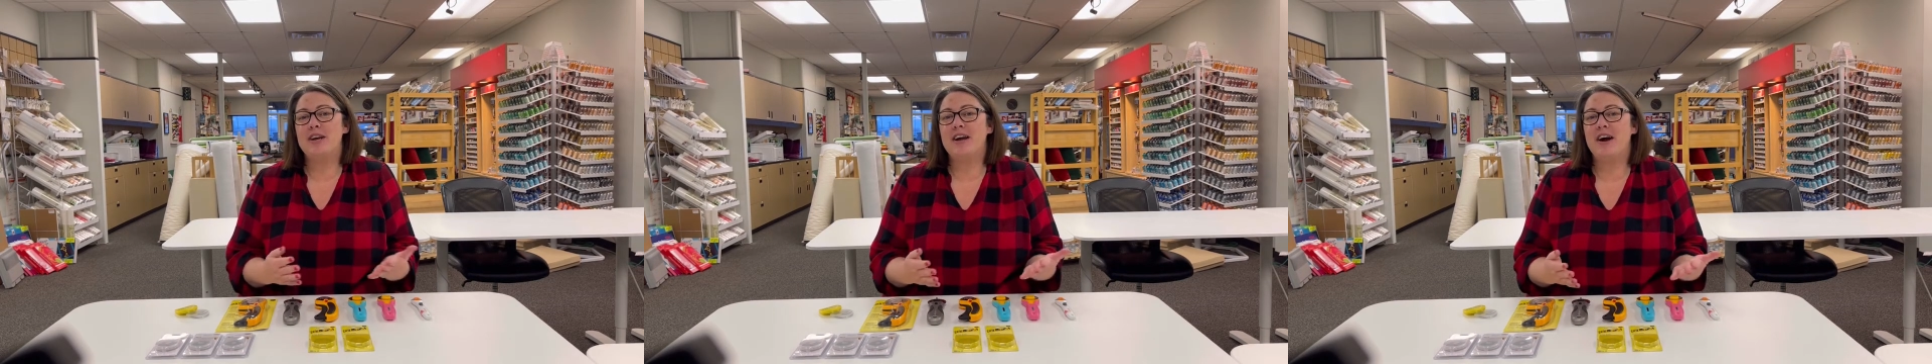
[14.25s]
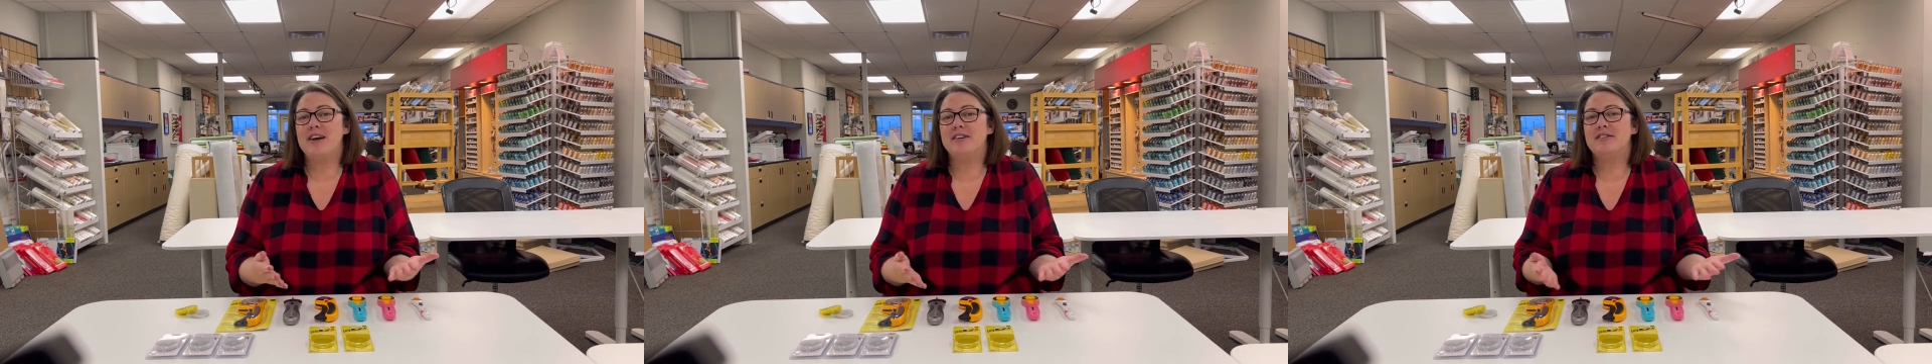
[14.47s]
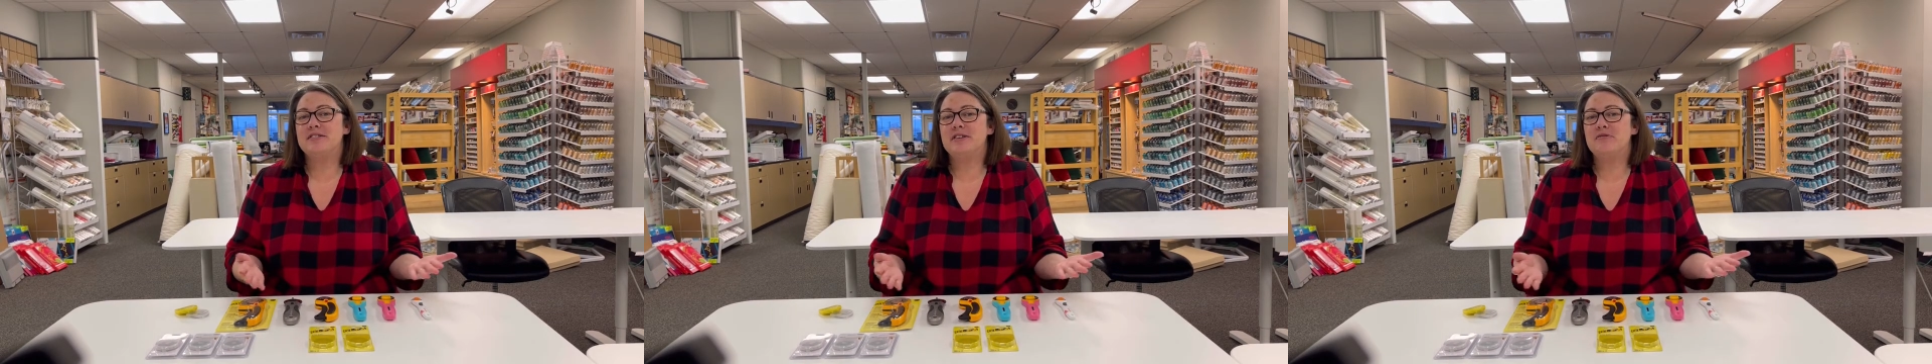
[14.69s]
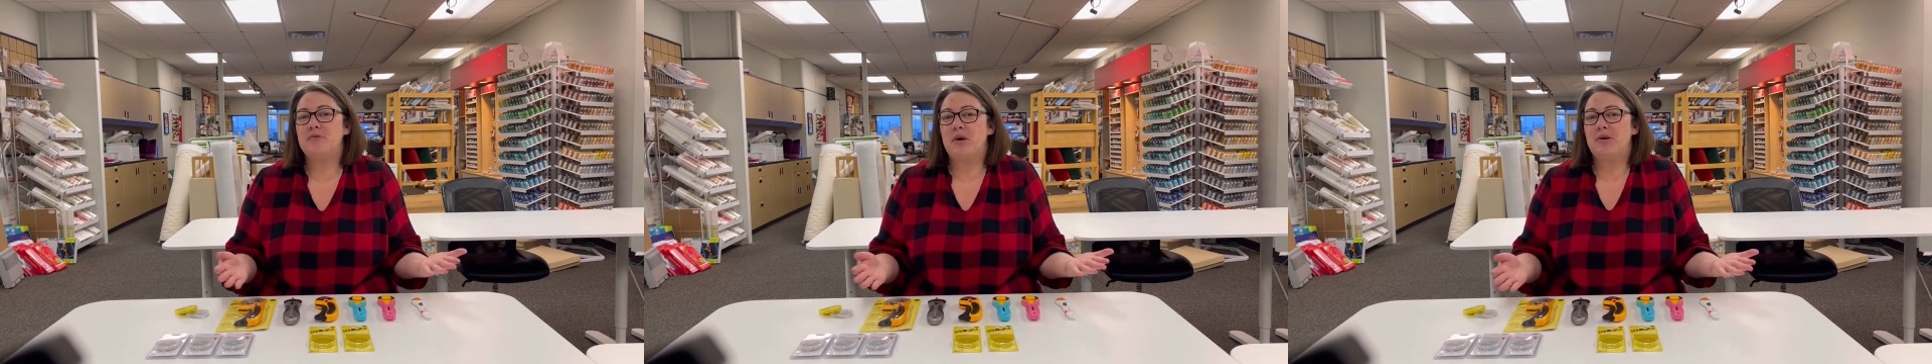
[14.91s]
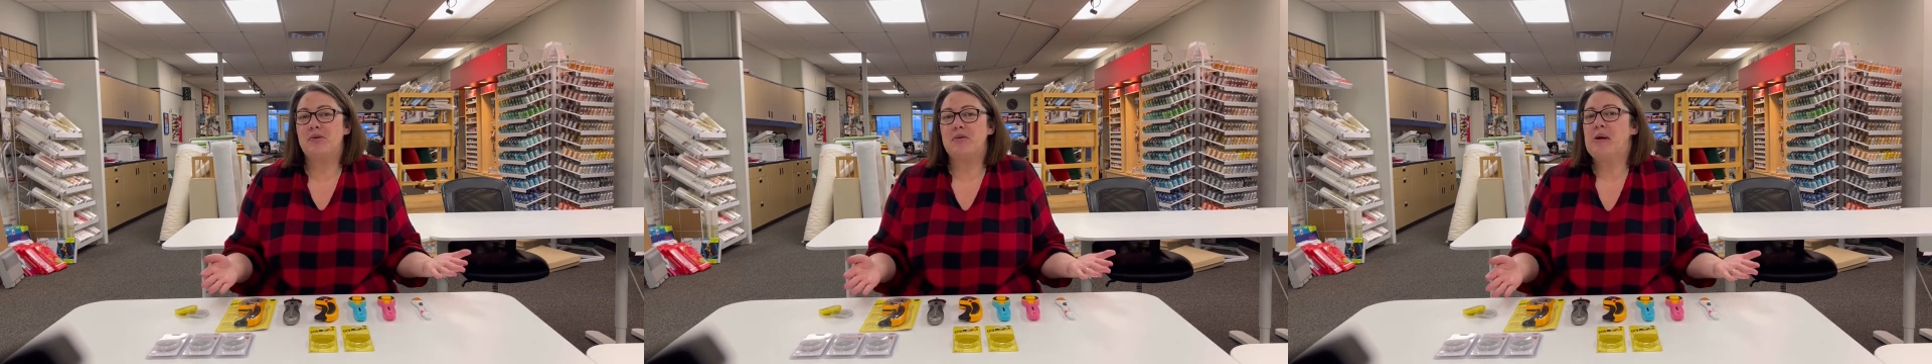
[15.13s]
cutters and
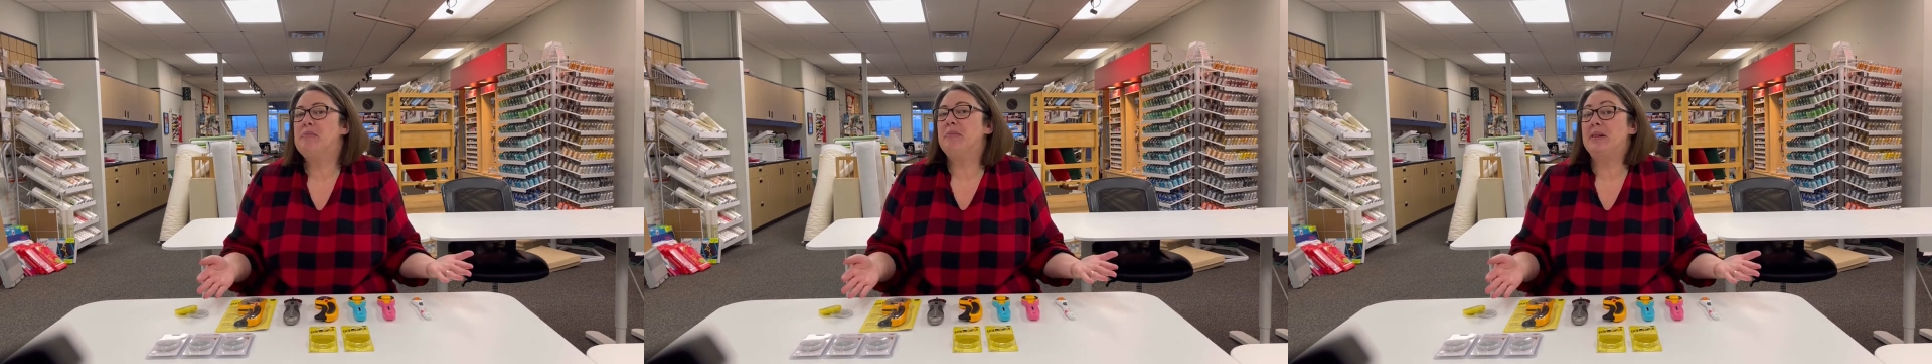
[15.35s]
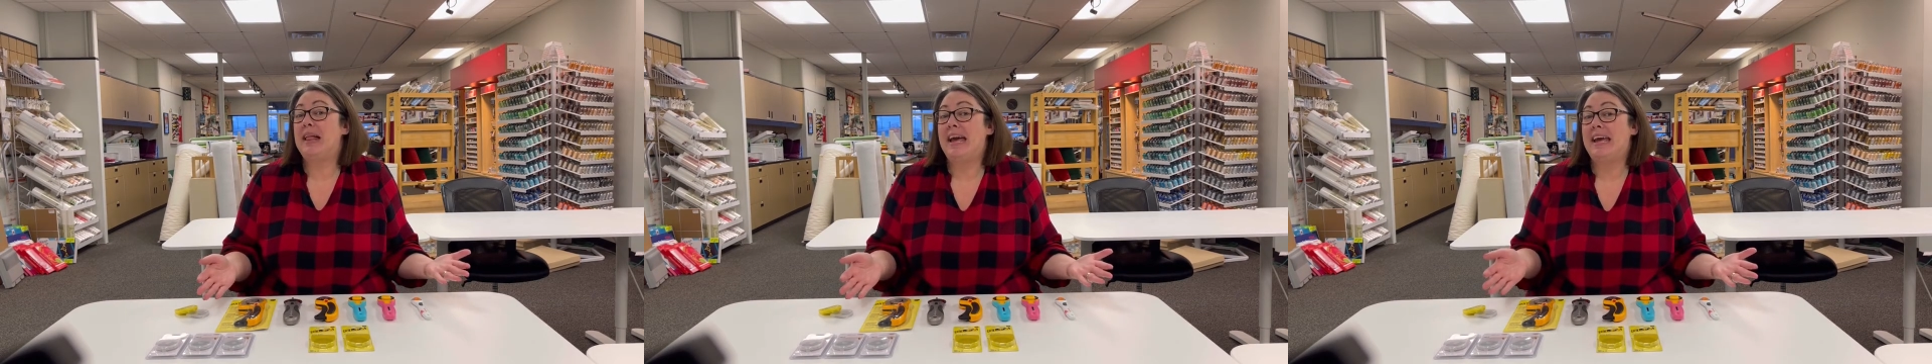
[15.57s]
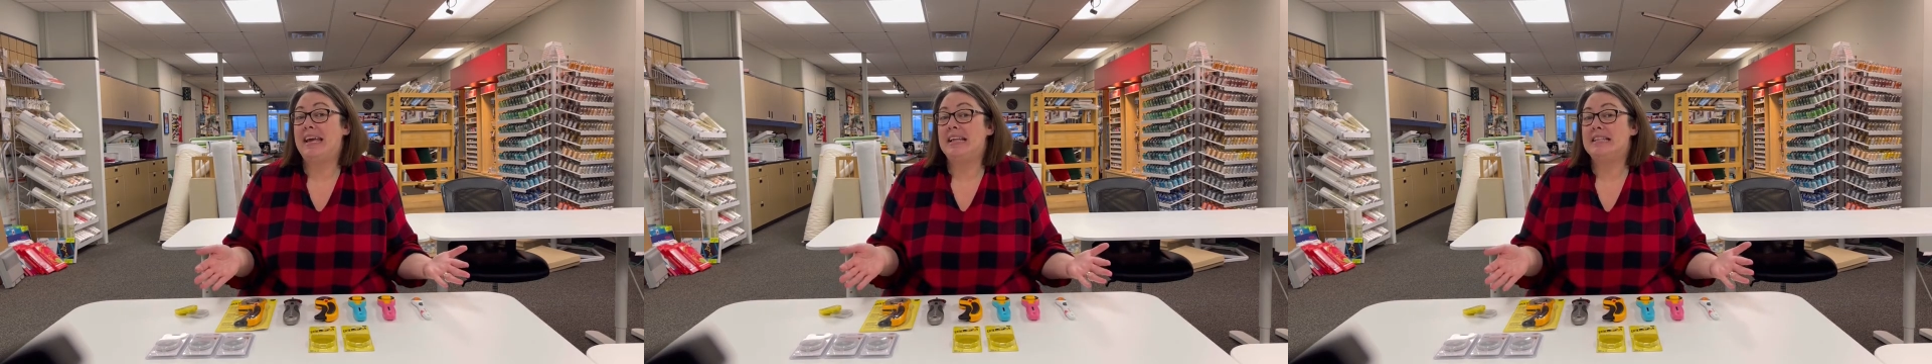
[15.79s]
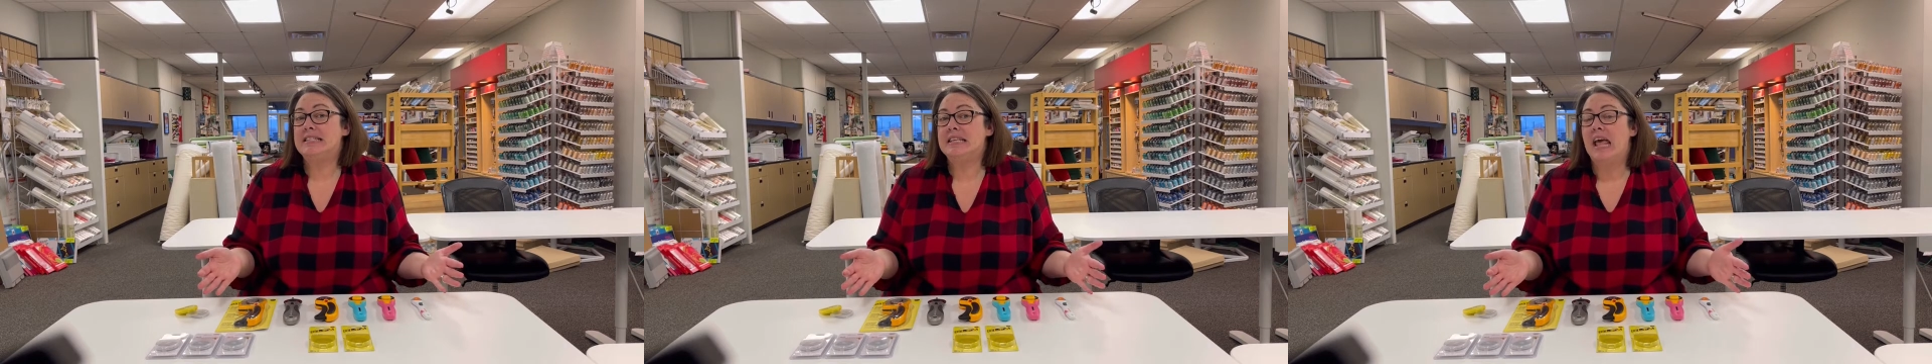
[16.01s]
rotary blades.